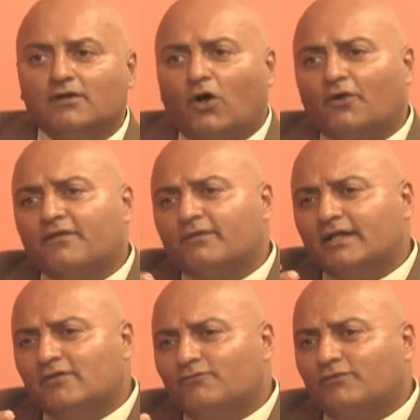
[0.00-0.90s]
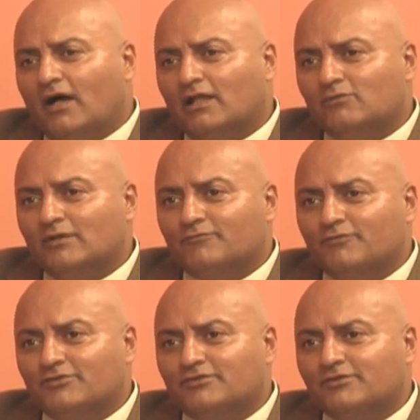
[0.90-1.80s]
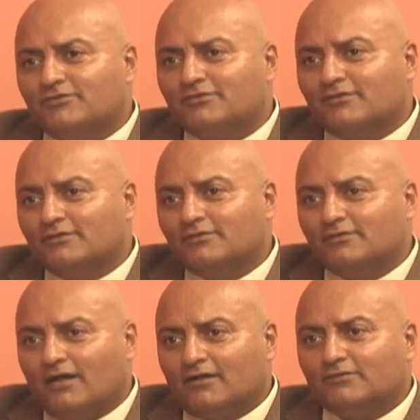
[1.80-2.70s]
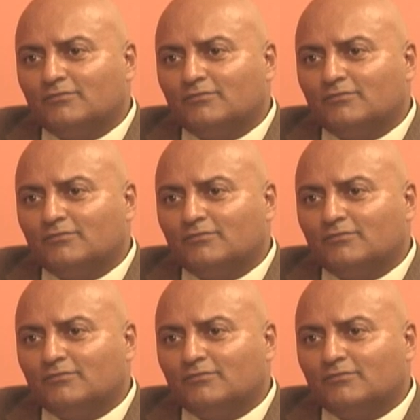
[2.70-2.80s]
Are there any follow-up visits, Dr.